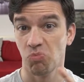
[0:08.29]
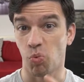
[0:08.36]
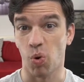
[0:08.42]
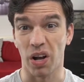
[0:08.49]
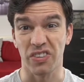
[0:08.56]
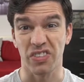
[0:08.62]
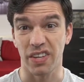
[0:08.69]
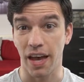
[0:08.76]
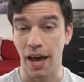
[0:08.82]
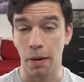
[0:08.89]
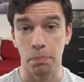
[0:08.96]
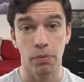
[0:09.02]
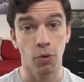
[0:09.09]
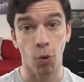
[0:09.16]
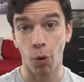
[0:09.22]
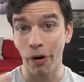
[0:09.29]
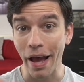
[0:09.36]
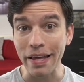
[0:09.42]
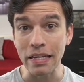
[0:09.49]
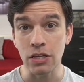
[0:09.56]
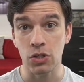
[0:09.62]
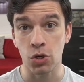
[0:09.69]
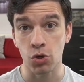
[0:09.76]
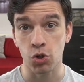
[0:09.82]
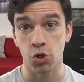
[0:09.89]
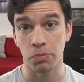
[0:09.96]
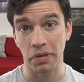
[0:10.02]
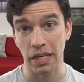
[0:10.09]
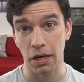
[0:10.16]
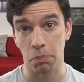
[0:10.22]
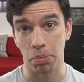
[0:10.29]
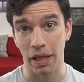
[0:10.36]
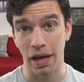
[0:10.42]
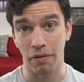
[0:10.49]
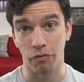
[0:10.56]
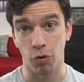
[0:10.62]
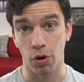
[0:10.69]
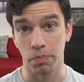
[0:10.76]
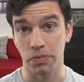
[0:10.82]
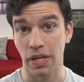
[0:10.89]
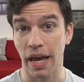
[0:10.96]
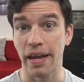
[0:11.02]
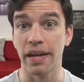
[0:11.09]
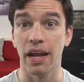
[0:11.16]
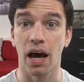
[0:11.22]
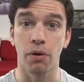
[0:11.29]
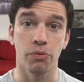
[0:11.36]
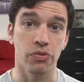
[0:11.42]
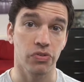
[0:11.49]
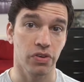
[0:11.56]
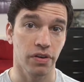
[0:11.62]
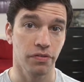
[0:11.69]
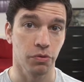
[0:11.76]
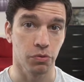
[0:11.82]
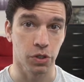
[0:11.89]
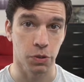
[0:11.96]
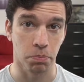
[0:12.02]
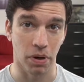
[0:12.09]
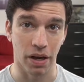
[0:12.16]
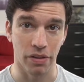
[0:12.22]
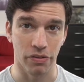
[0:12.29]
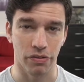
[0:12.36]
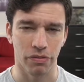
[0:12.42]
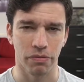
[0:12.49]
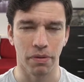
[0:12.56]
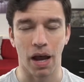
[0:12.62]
WhatsApp, or any social media platforms and not received a response?